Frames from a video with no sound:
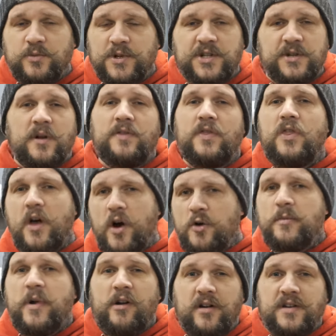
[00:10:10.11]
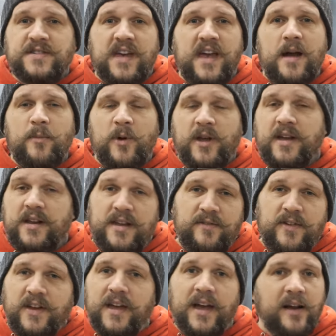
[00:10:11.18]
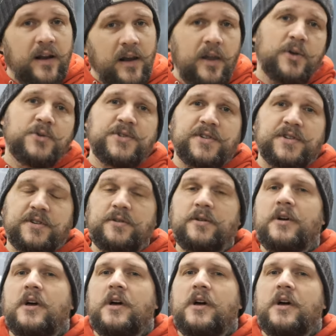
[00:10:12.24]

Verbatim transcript: which no mirrorless camera can even get close to.